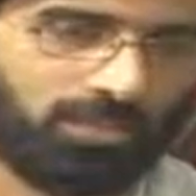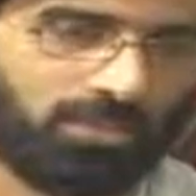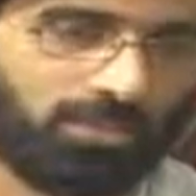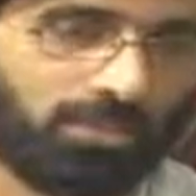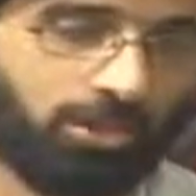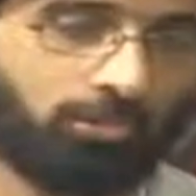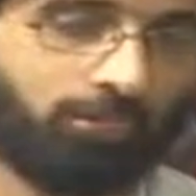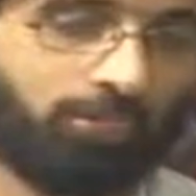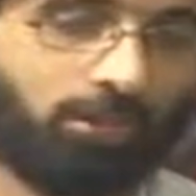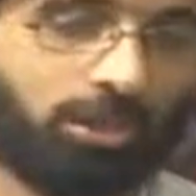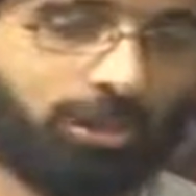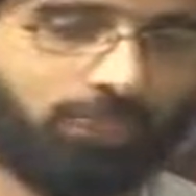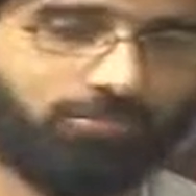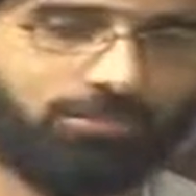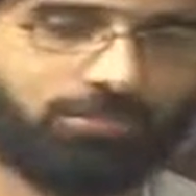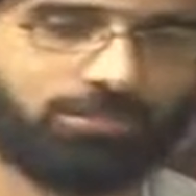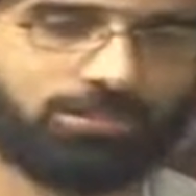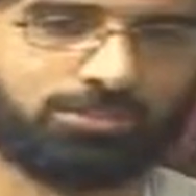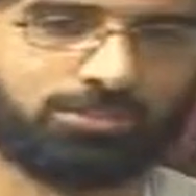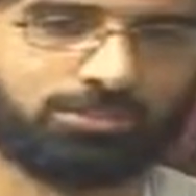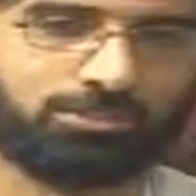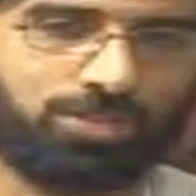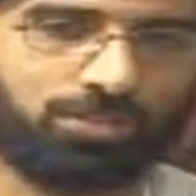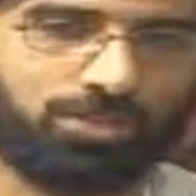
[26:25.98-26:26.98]
The
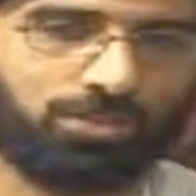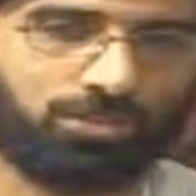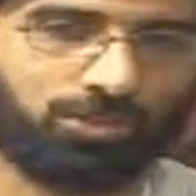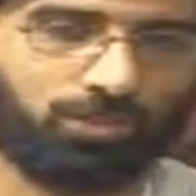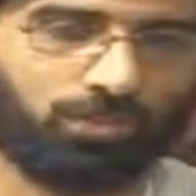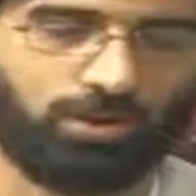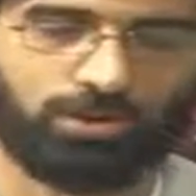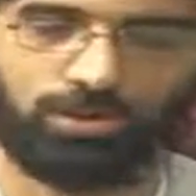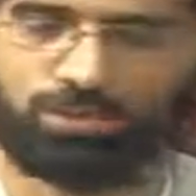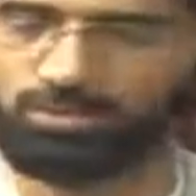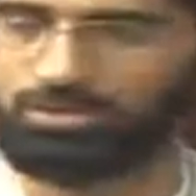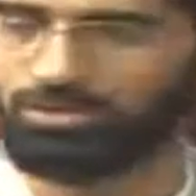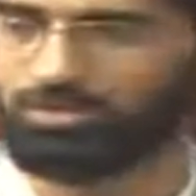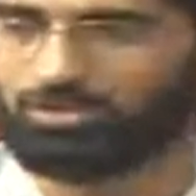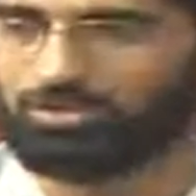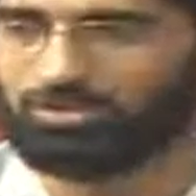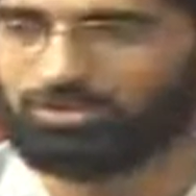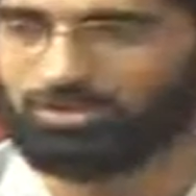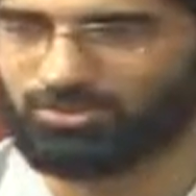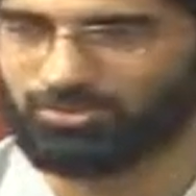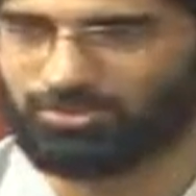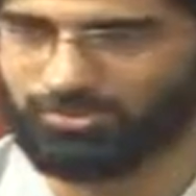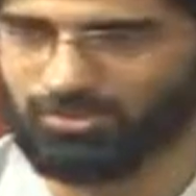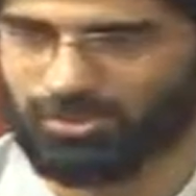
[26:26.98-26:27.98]
Prophet, when he
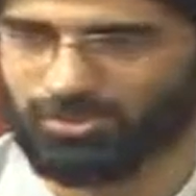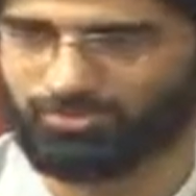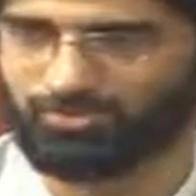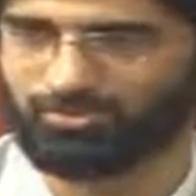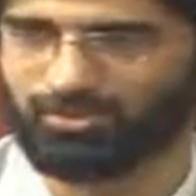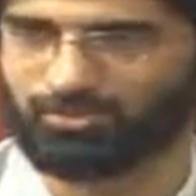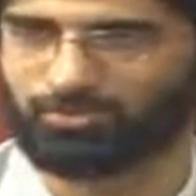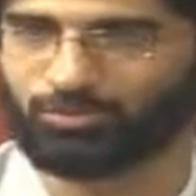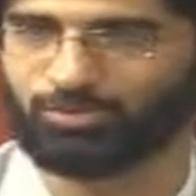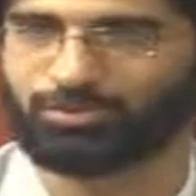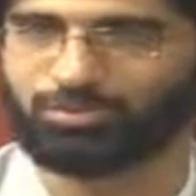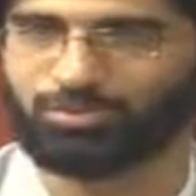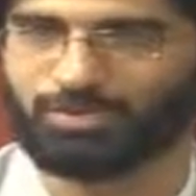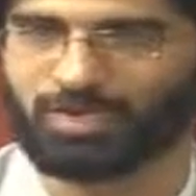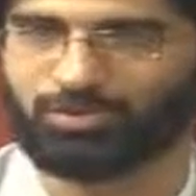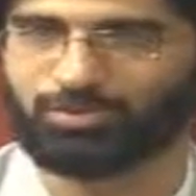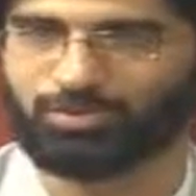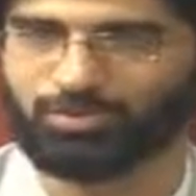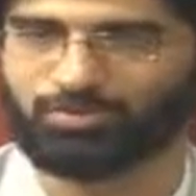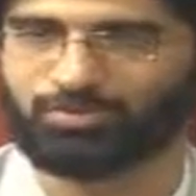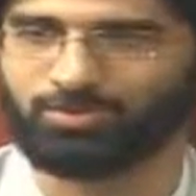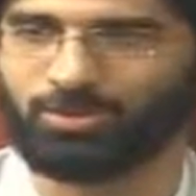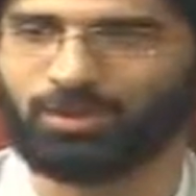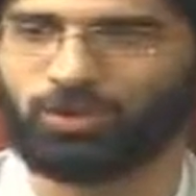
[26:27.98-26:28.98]
used to remember
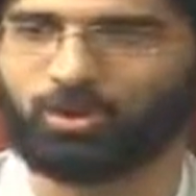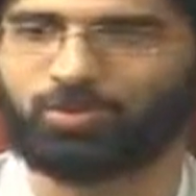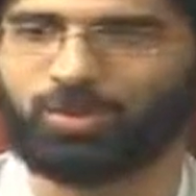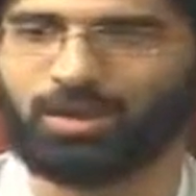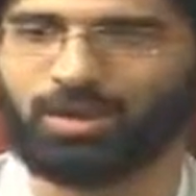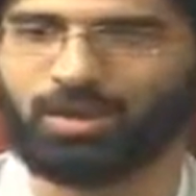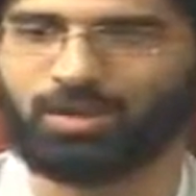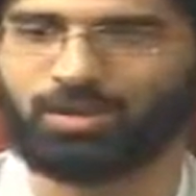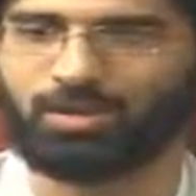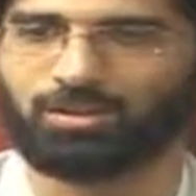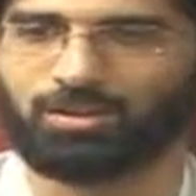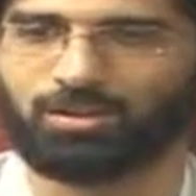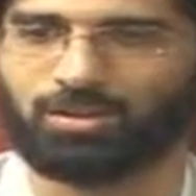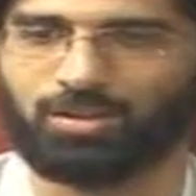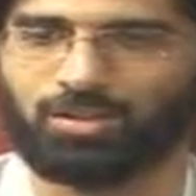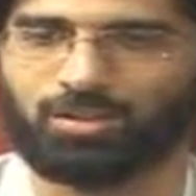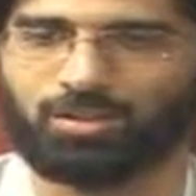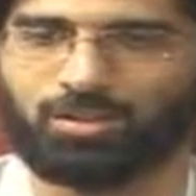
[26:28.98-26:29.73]
Mus'ab ibn Umair,